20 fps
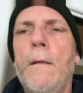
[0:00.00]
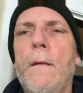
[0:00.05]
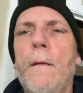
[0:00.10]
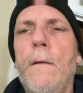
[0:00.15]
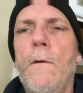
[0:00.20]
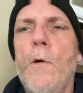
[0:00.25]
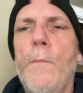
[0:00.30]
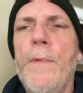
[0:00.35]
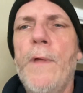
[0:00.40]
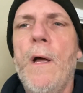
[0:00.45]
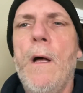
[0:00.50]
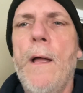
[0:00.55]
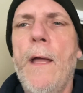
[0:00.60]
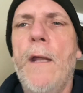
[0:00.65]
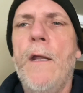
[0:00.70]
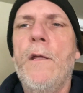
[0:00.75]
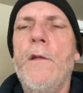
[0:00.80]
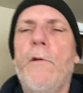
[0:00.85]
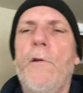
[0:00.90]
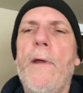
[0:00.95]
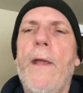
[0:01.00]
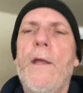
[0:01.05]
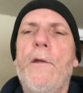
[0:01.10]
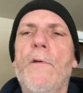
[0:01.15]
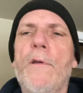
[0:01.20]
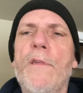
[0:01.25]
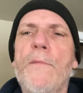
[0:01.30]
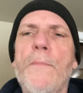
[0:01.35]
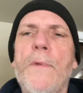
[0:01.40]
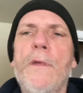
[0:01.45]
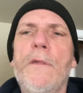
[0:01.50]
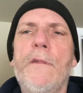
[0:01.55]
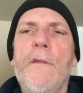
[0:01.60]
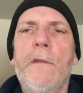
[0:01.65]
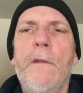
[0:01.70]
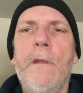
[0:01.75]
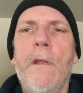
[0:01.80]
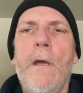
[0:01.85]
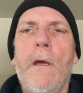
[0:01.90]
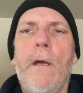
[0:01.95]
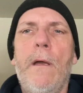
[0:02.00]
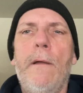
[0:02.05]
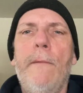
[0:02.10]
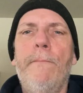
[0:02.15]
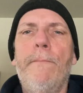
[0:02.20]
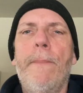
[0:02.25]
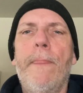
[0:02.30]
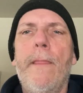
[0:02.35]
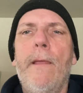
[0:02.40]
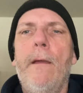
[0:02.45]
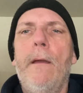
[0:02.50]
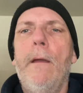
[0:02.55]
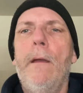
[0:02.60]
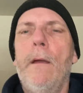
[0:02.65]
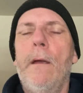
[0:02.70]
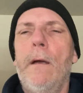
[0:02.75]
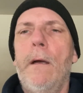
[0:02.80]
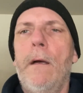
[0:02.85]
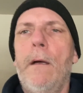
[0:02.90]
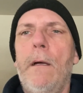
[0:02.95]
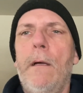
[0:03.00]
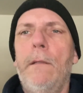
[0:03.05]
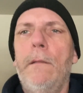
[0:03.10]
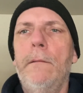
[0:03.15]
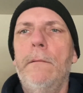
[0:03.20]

hope you all had a good, great Christmas, and uh, uh,